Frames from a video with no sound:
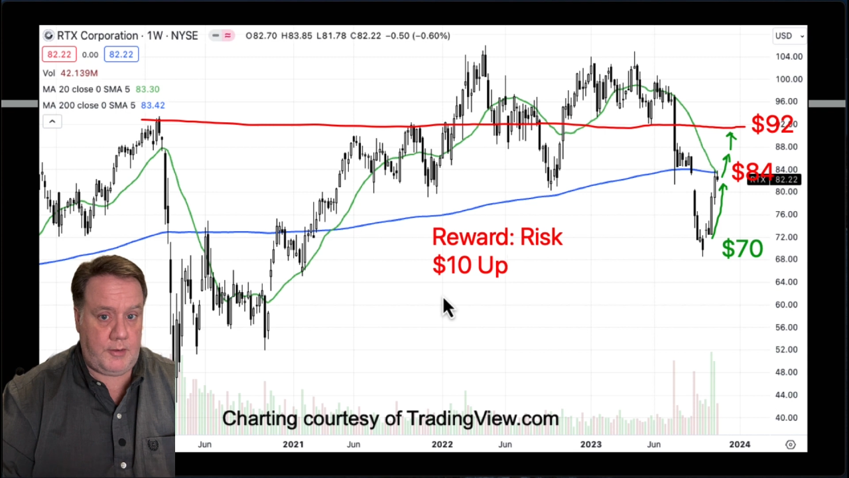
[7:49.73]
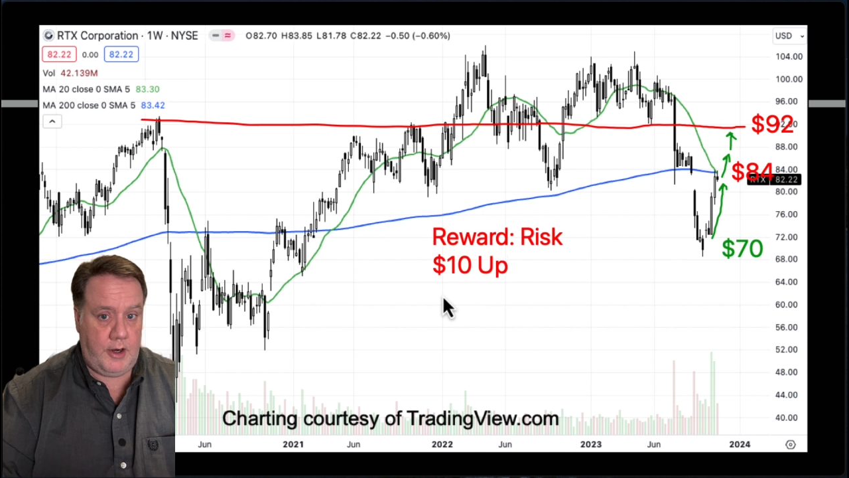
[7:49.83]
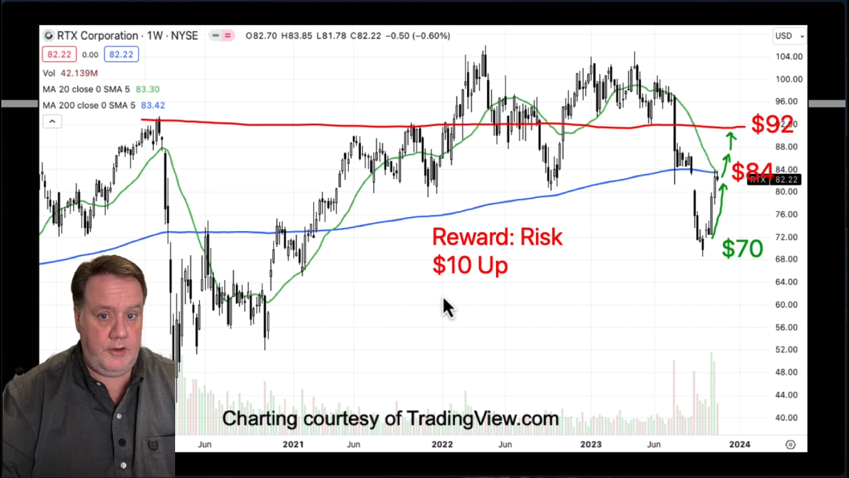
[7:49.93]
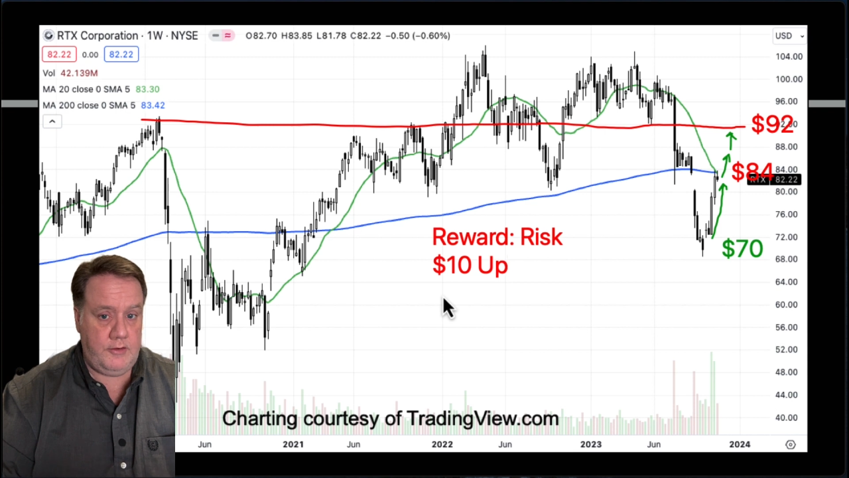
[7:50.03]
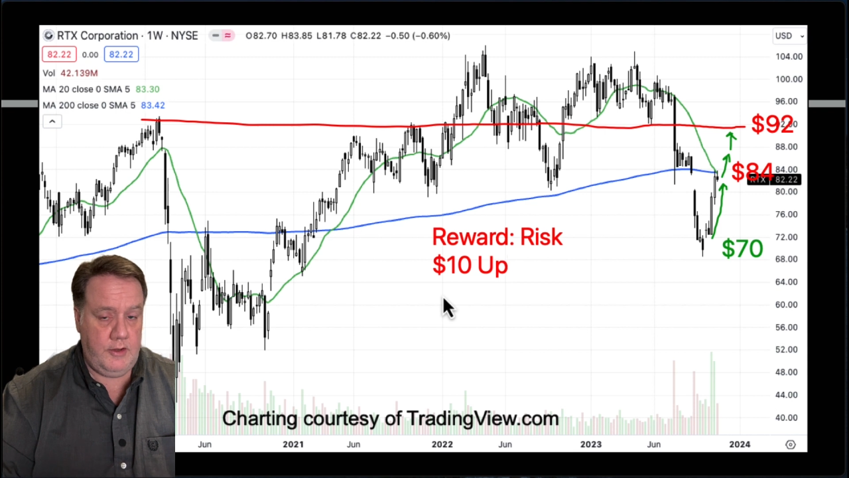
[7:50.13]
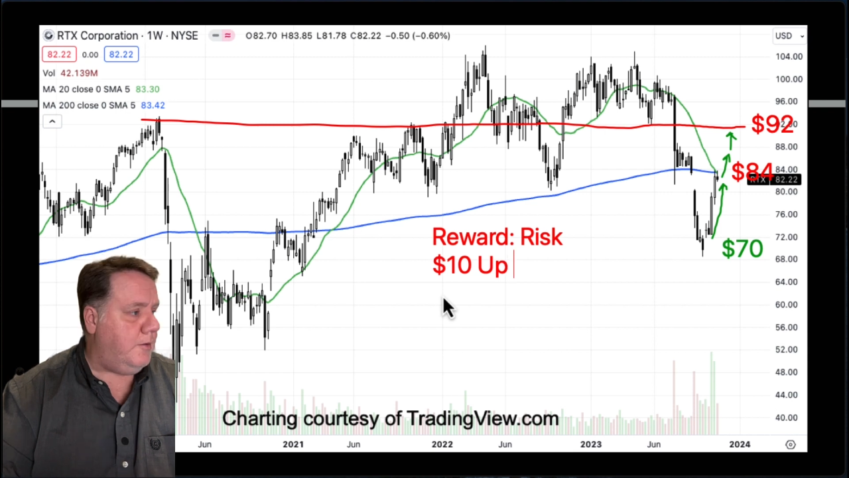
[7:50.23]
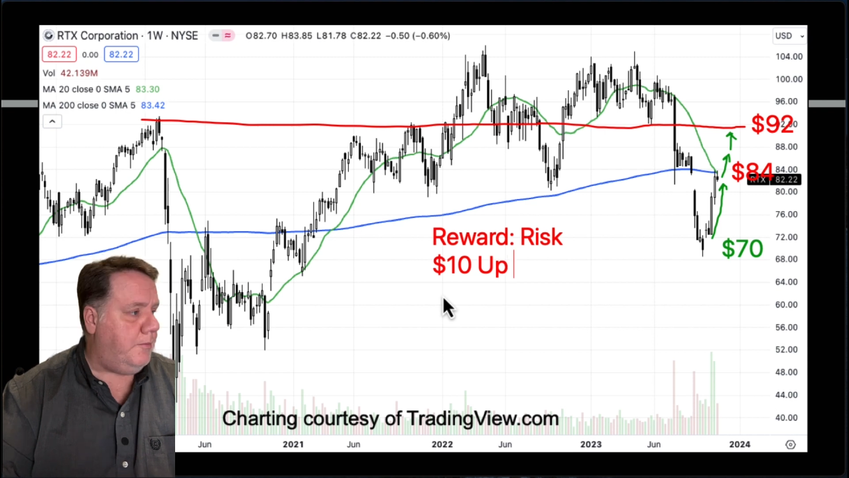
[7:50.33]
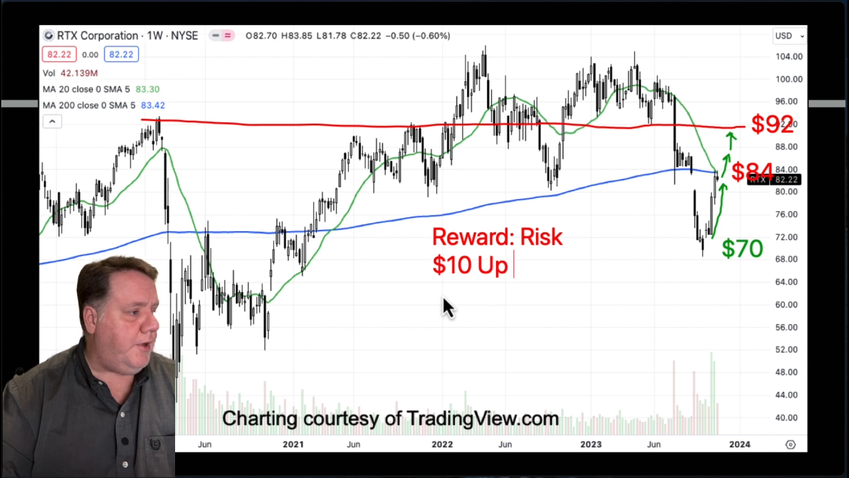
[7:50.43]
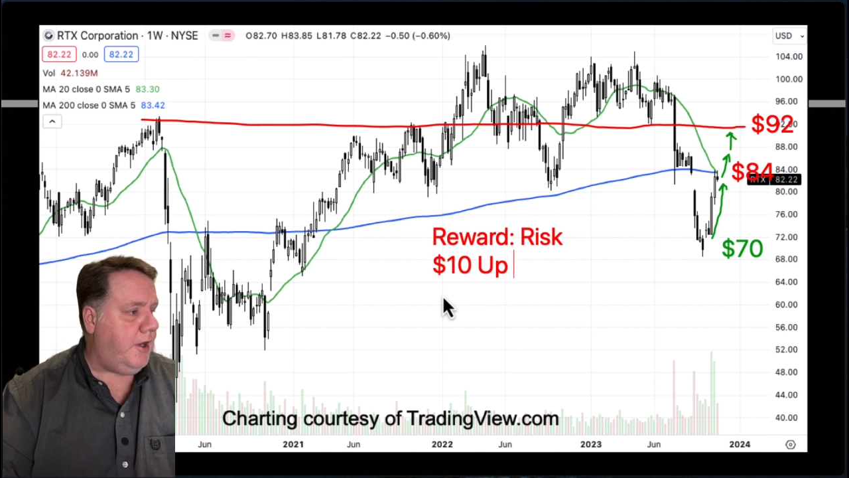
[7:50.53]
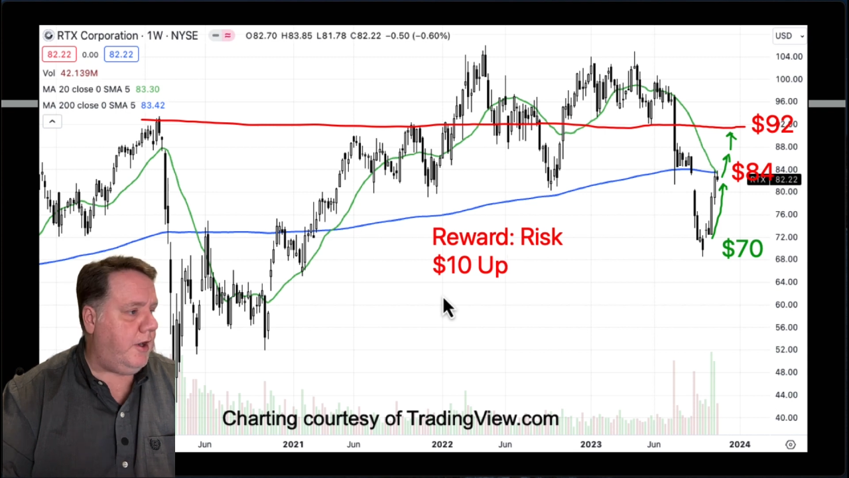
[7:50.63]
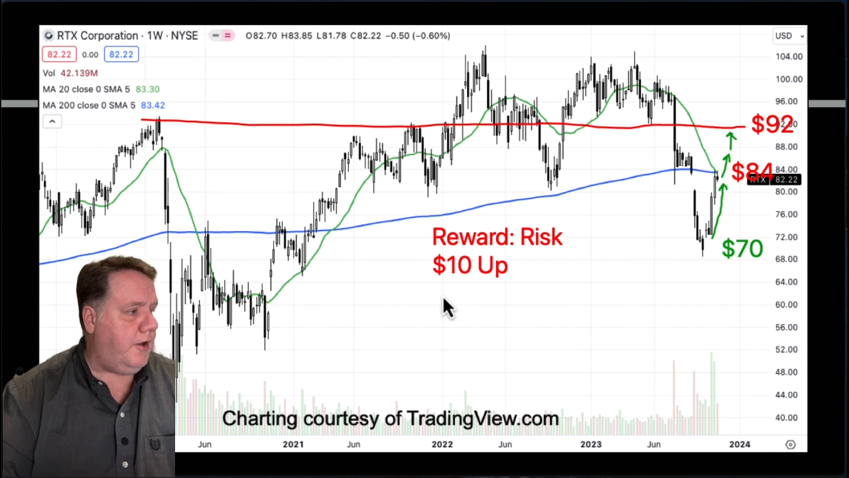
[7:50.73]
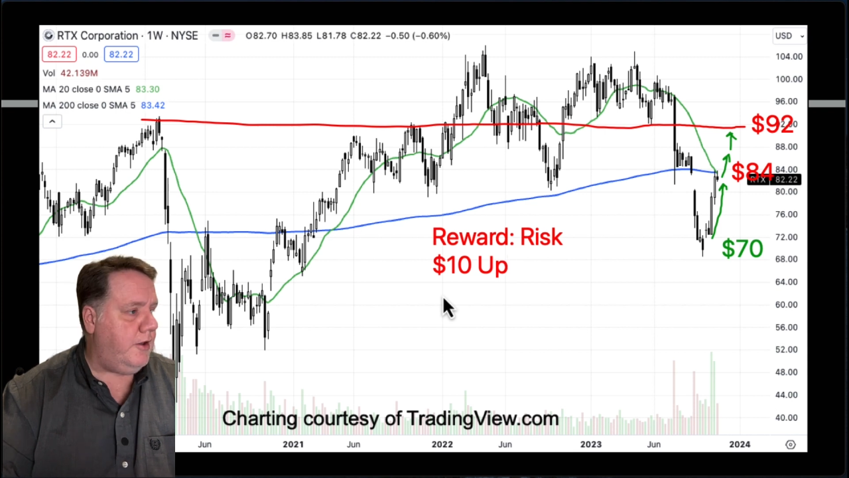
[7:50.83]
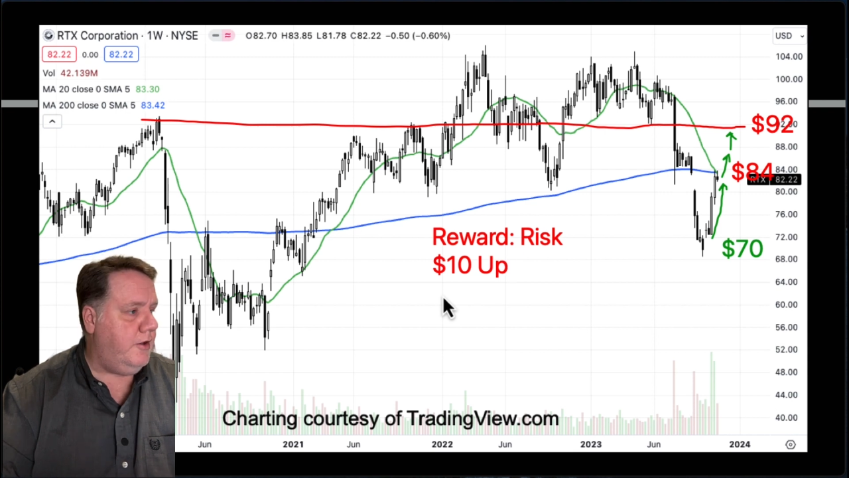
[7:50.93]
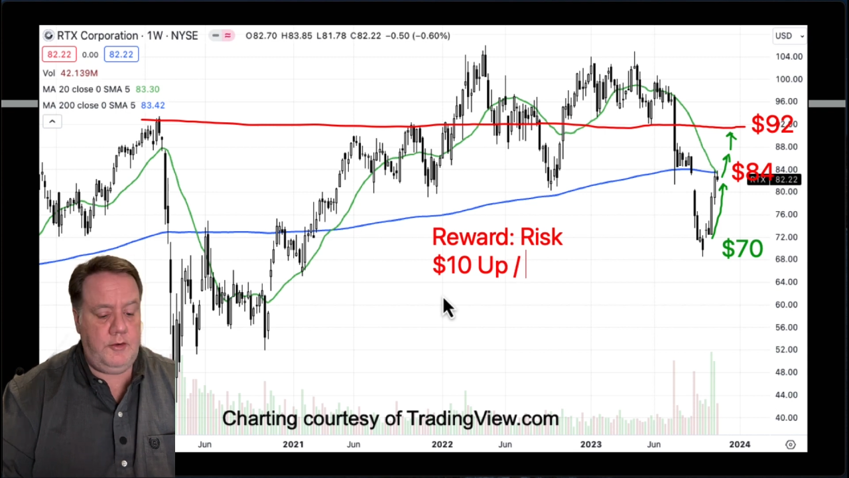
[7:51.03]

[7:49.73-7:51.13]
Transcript: price compared